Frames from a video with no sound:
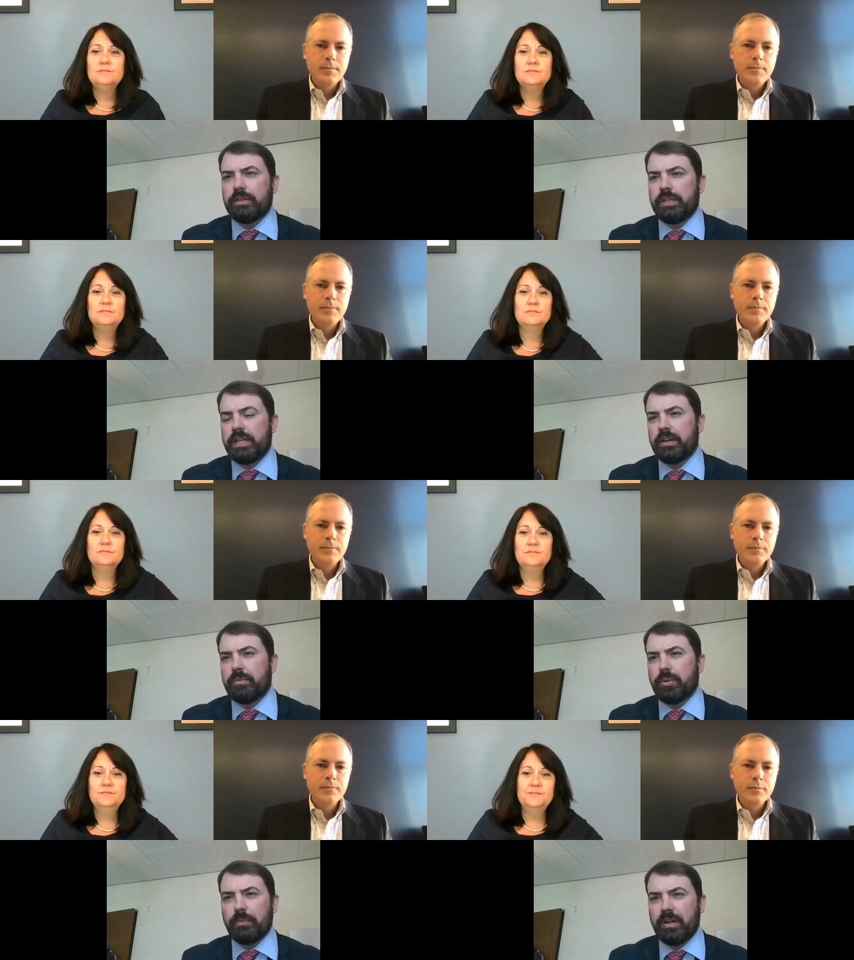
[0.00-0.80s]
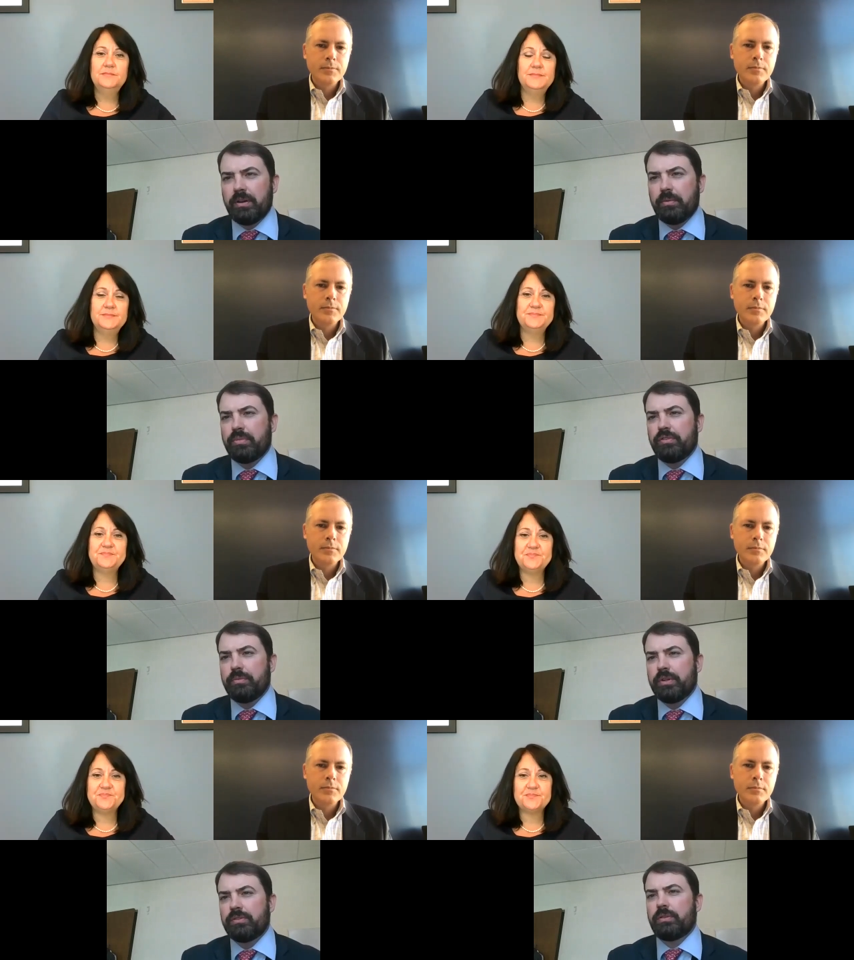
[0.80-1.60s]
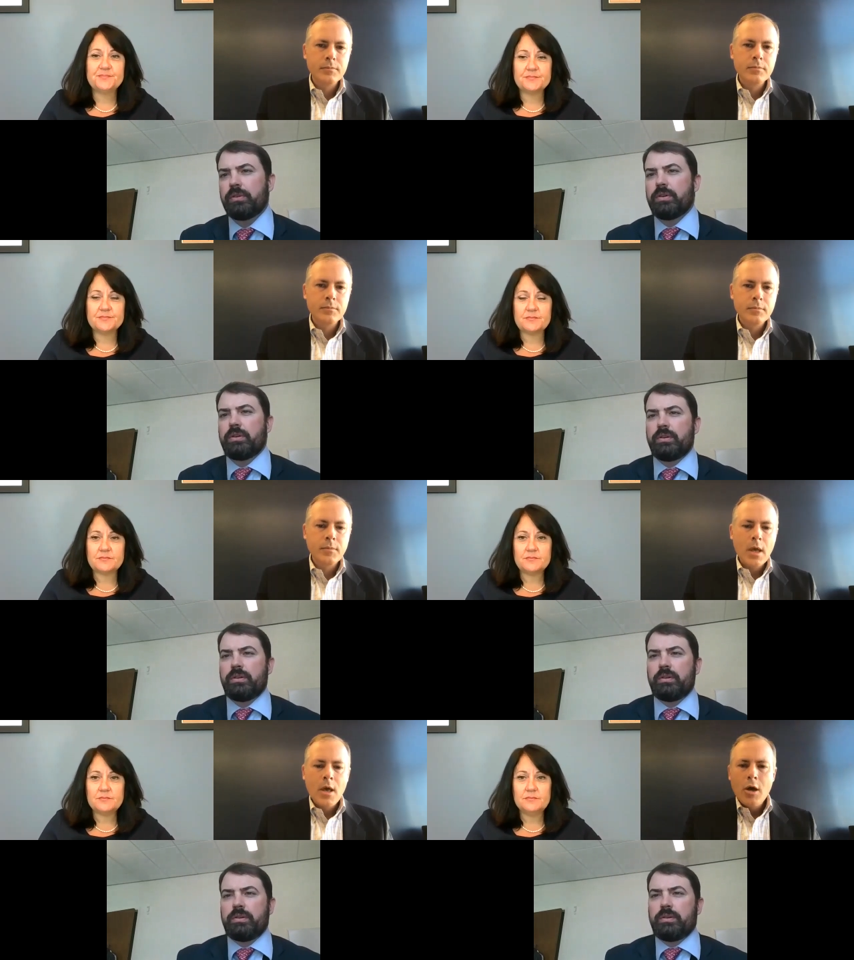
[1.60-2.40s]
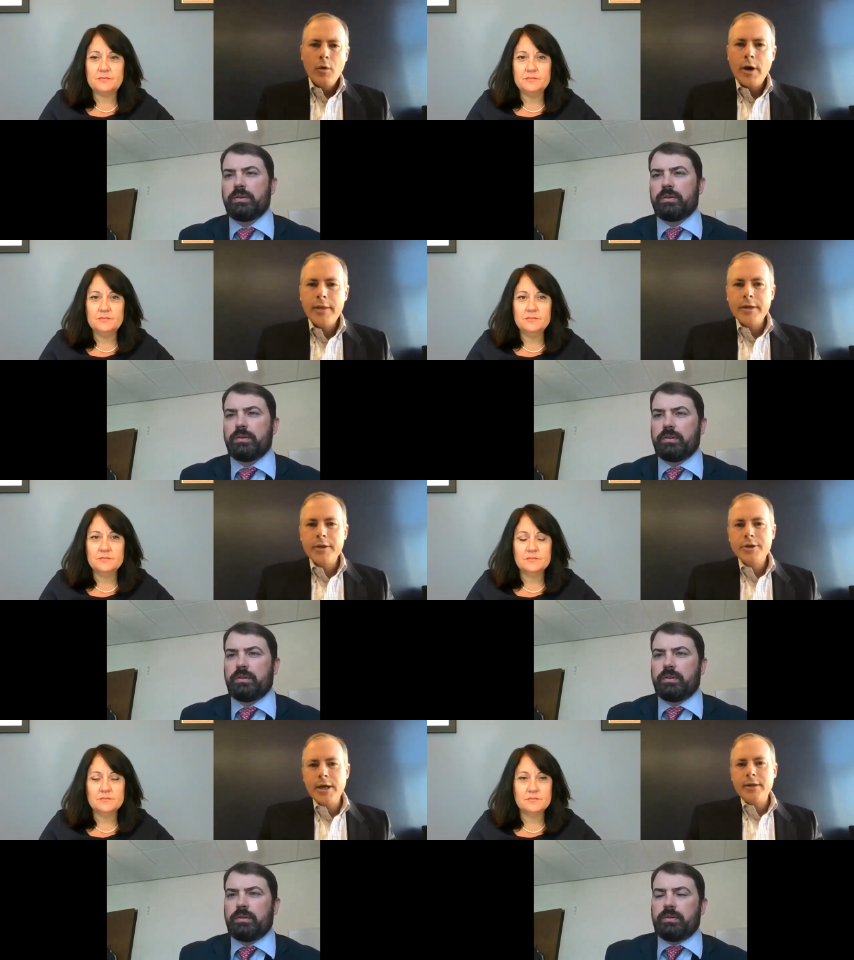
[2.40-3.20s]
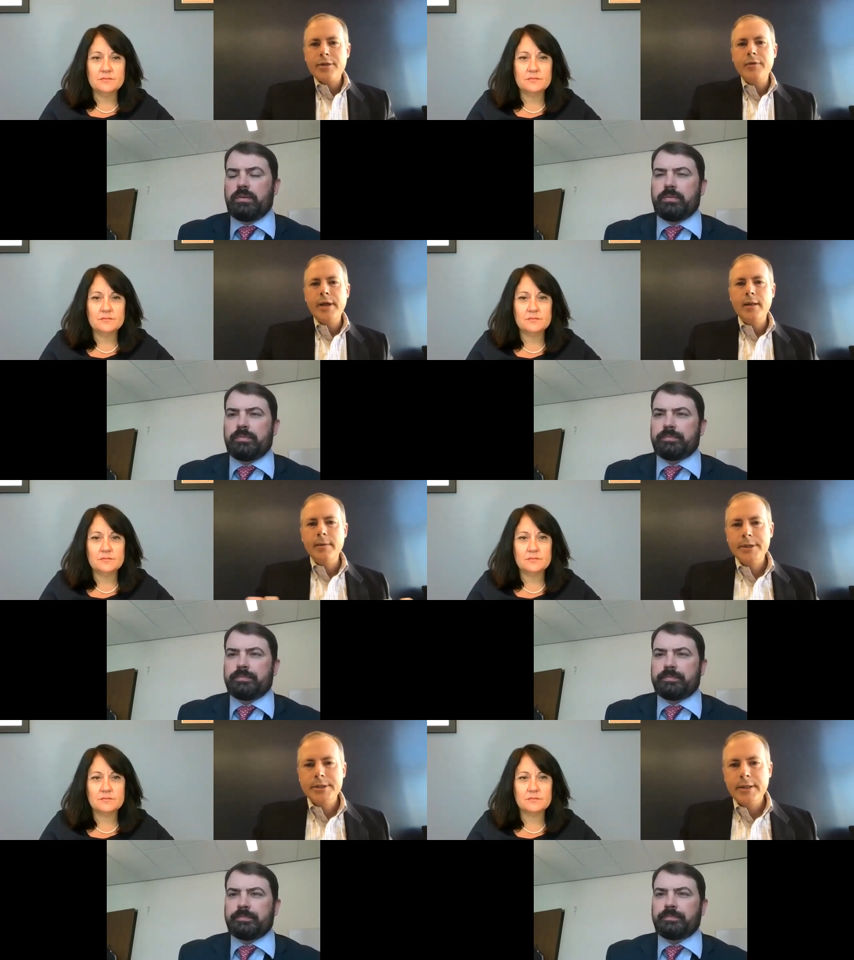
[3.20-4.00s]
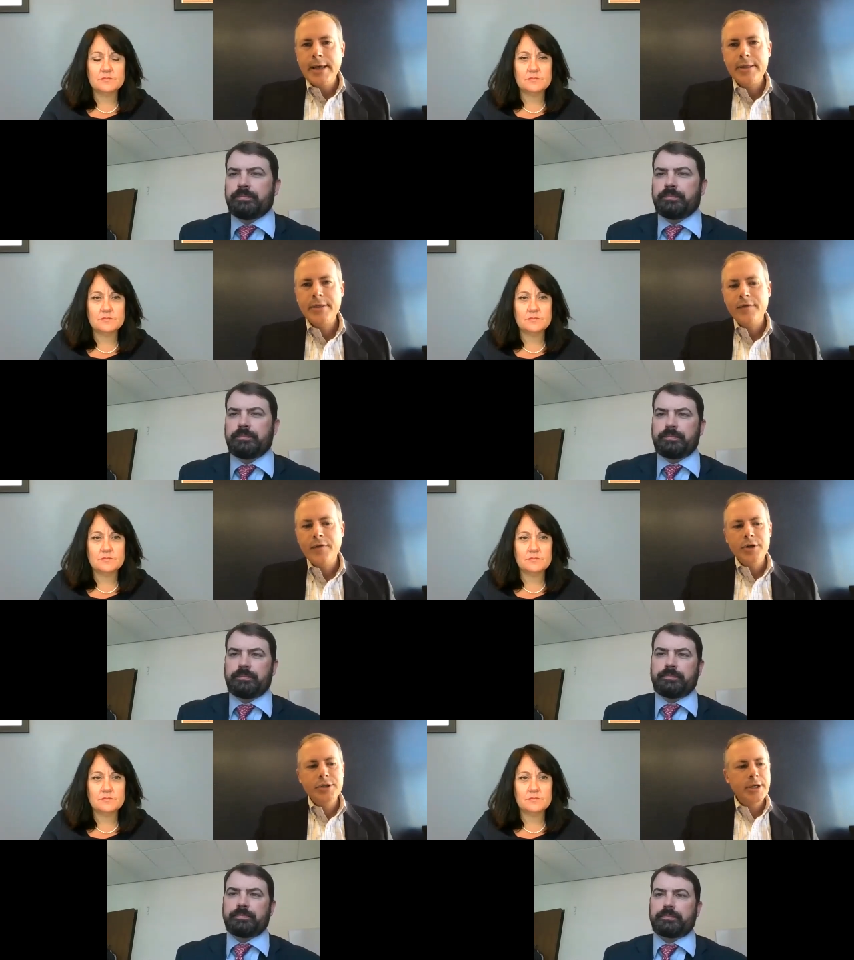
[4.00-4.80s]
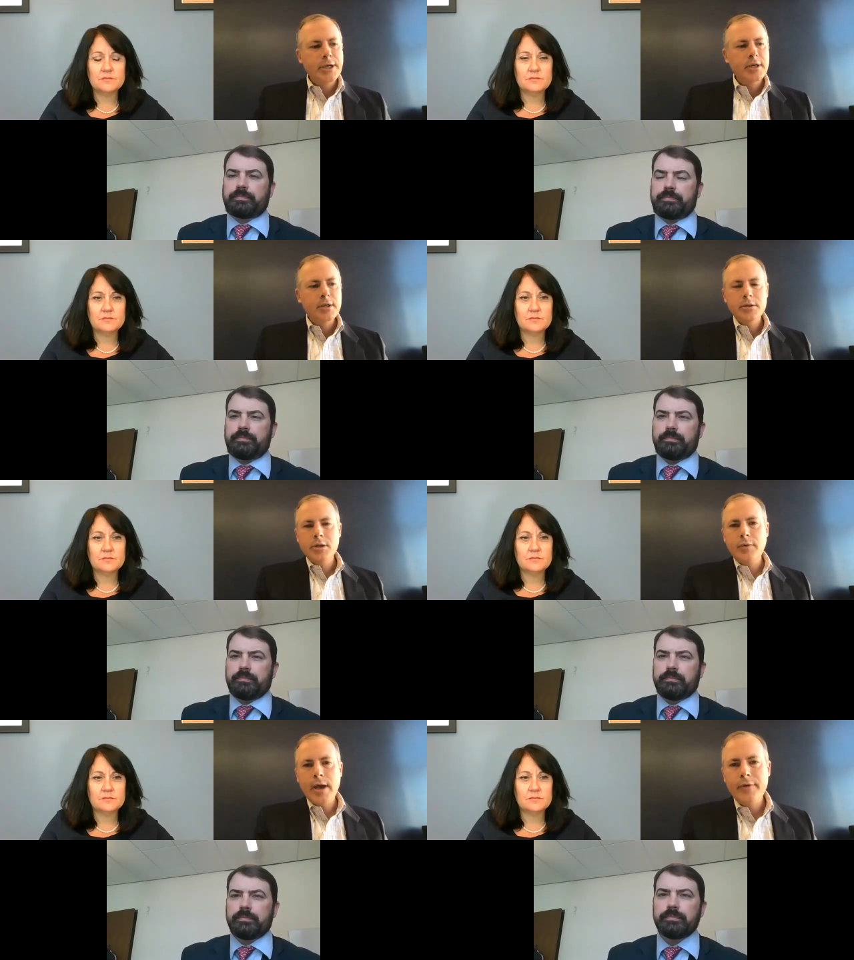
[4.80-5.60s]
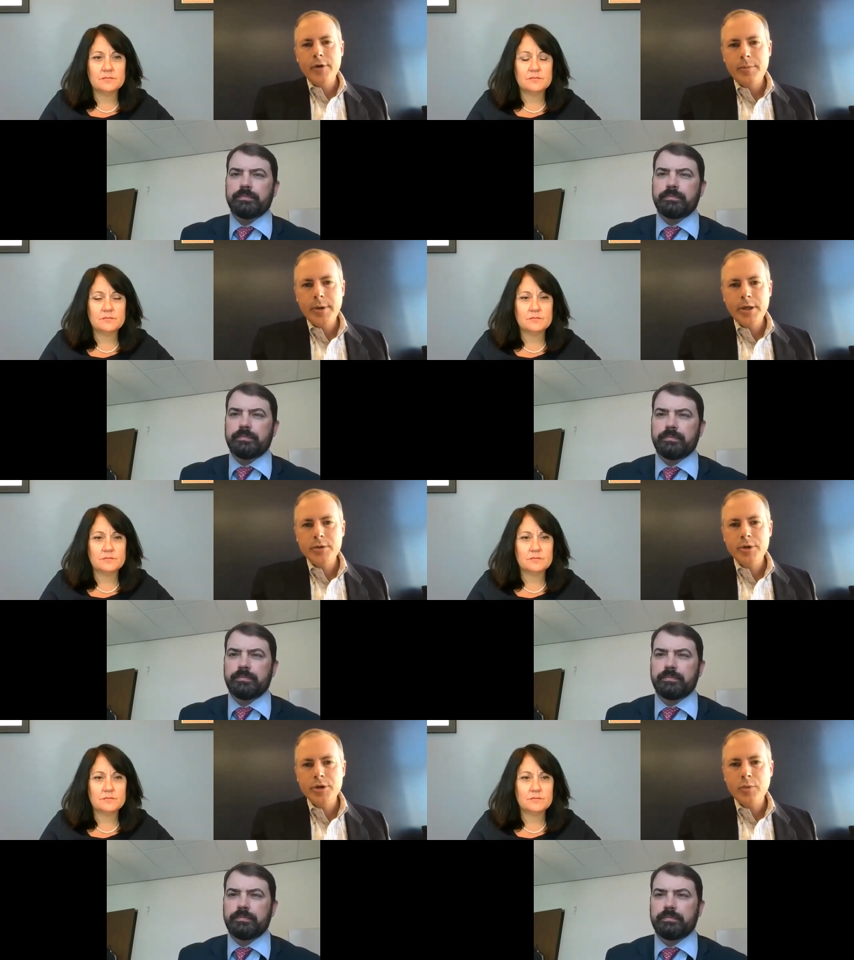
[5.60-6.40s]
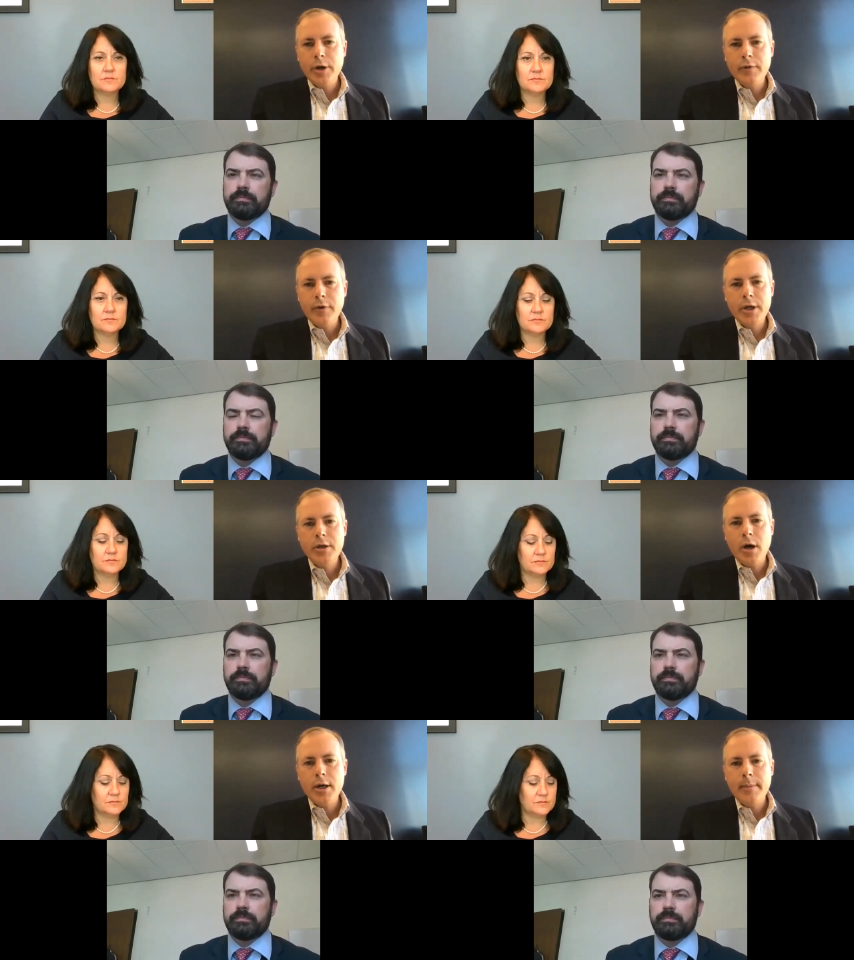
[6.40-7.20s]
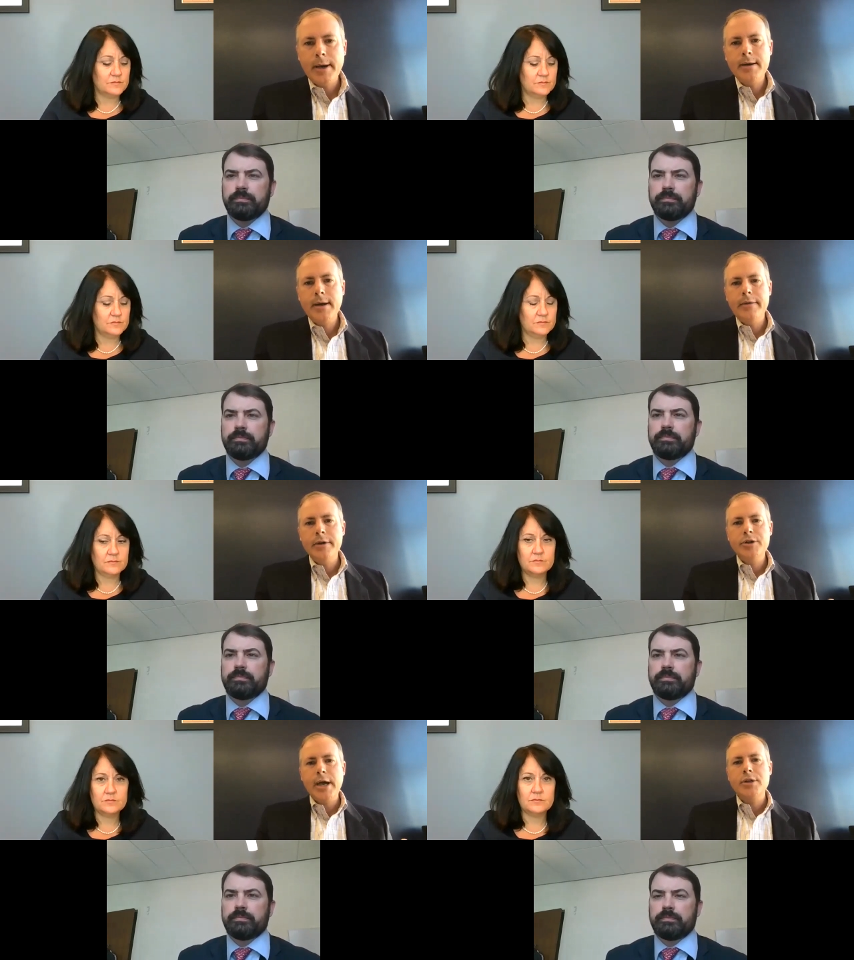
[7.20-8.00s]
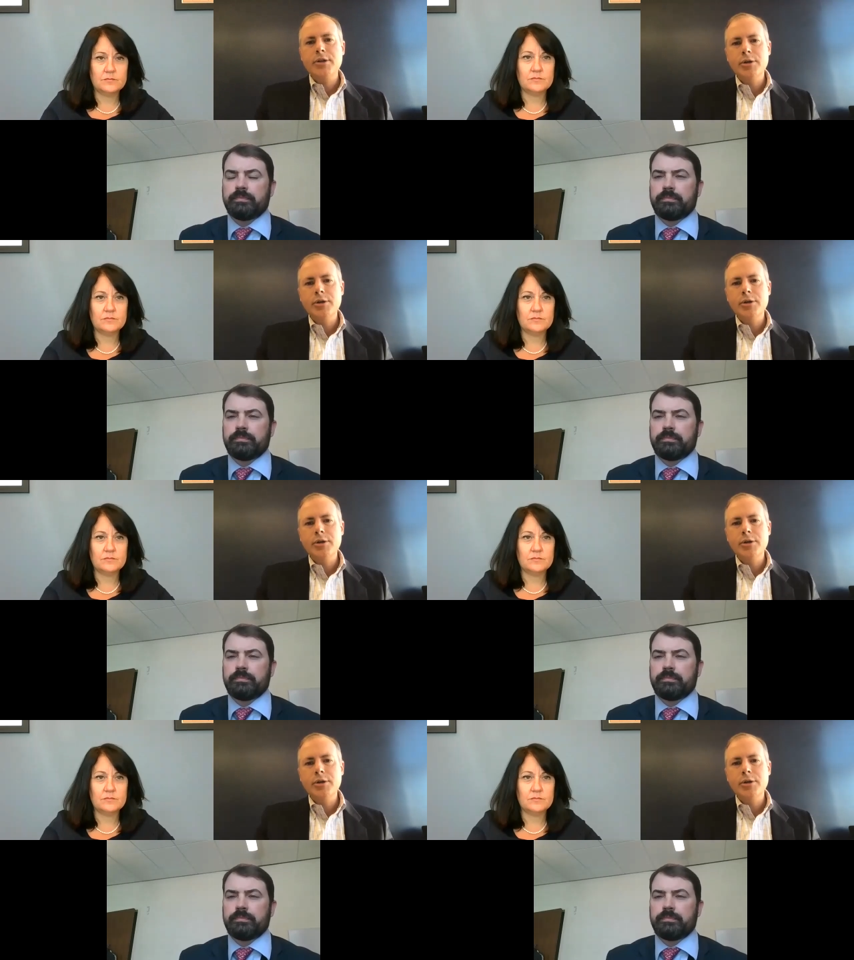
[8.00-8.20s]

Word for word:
Speaker 1: needed permanent improvements?
Speaker 2: Well, I think there's kind of three elements to that. The first is the revenue piece, which is what you've already talked about. Now, there's actually